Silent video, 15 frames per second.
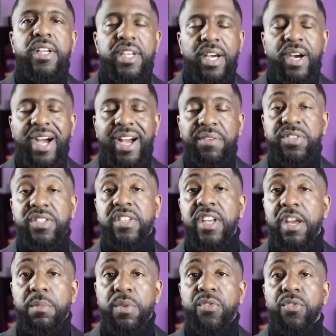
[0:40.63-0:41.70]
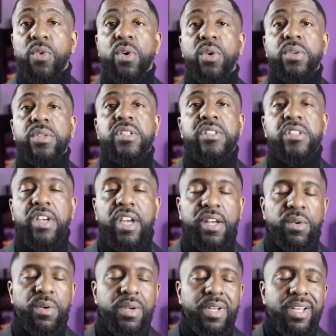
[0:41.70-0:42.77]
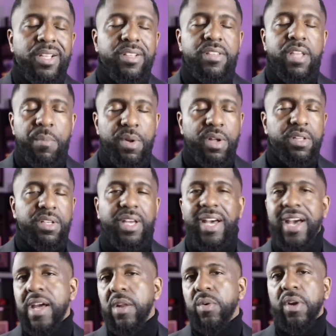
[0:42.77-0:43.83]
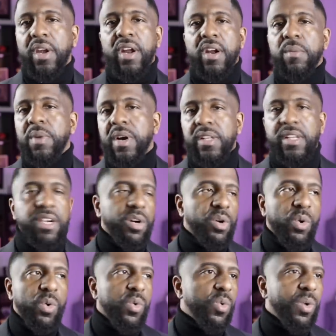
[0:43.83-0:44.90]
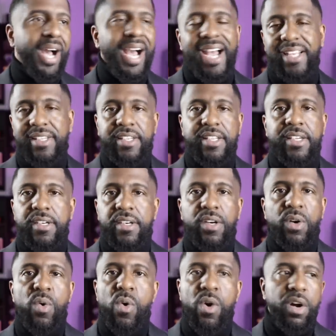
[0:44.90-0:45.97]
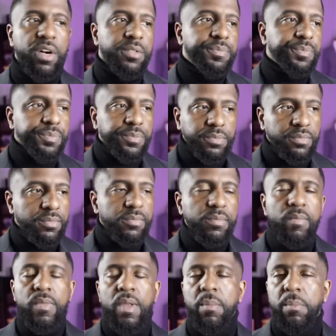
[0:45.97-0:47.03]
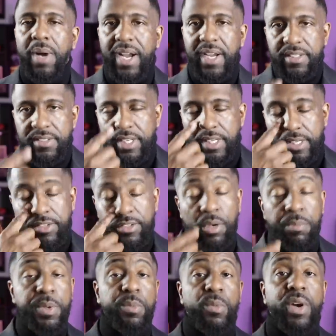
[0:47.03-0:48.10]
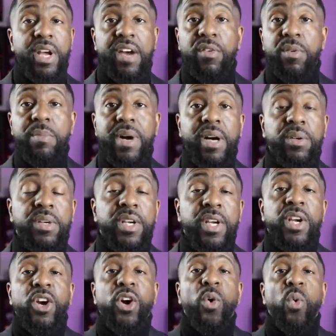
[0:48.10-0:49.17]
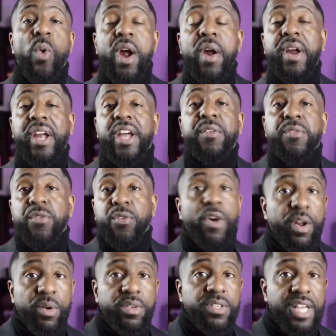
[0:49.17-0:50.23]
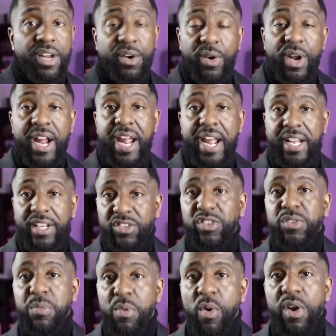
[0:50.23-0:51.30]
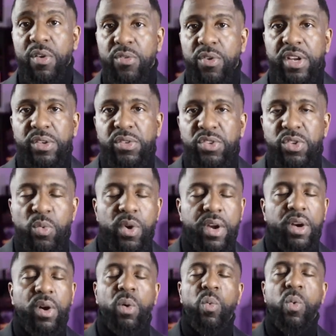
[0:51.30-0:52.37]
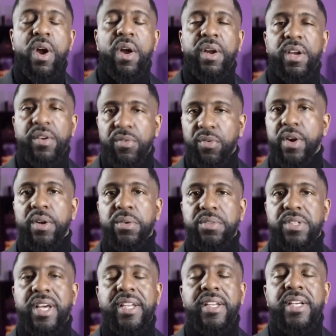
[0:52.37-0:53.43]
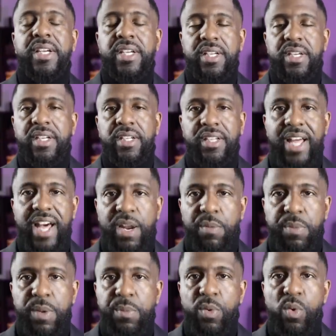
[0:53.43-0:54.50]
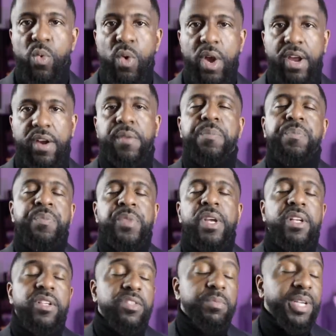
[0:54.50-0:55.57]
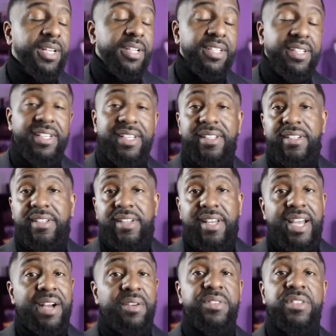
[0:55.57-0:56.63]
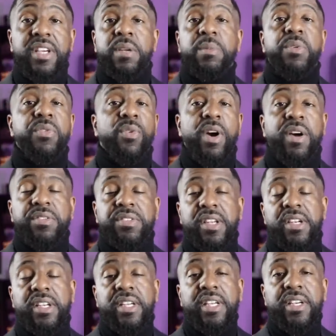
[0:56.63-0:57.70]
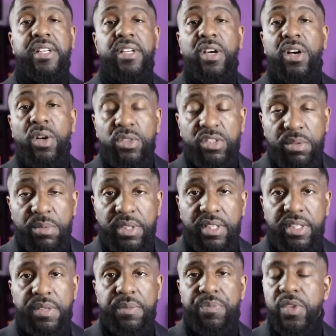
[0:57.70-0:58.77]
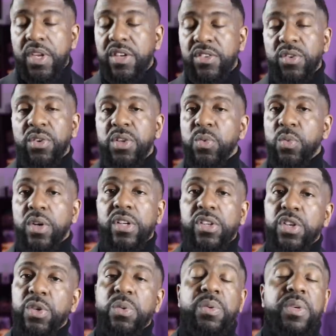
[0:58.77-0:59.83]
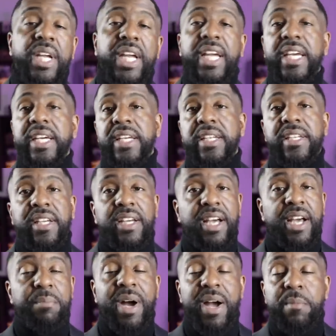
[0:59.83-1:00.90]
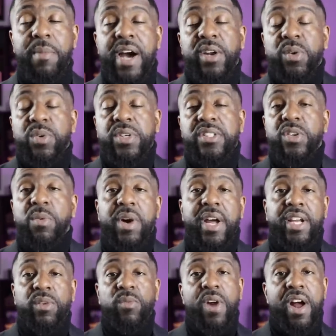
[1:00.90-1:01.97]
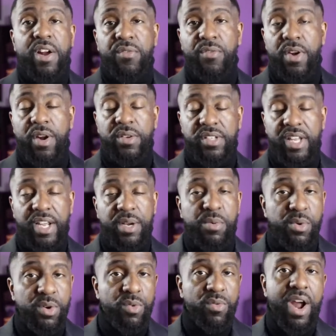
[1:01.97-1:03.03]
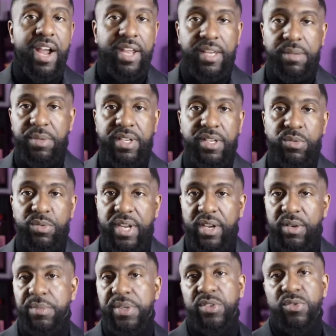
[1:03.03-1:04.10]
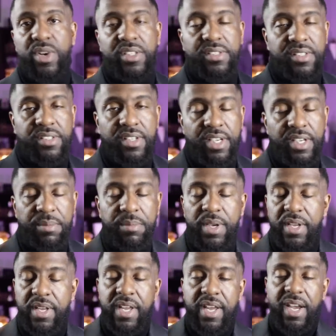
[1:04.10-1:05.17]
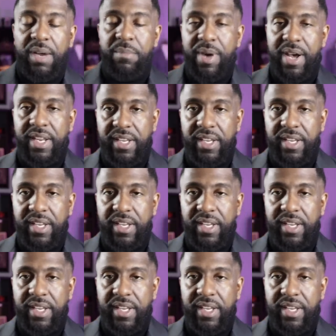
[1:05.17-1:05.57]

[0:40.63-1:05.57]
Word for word: Now, I've said before on this channel, typically I don't care about that whole idea or mindset that some people have about wearing a fragrance that her ex-boyfriend used to wear or wearing a fragrance that a lot of people wear. It's because at the end of the day, I've said it before, I've said it again. Ultimately, there's only one you. And my motto is nobody can rock a fragrance like I want to rock it because we're not going to be dressed the same. Our body